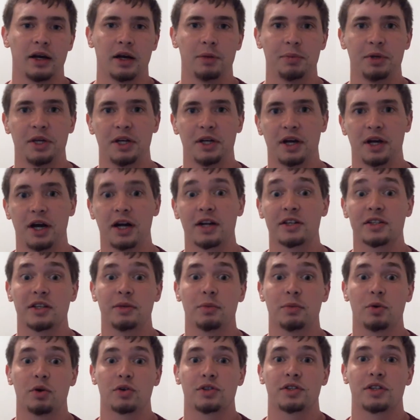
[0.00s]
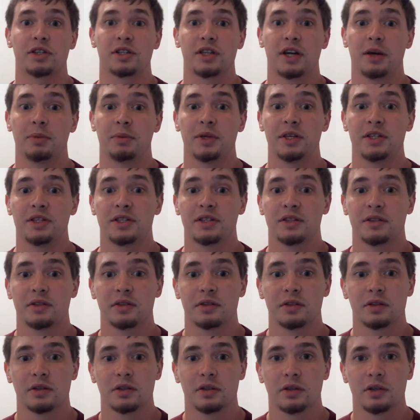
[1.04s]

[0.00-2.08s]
I mean, honestly, most of the time he's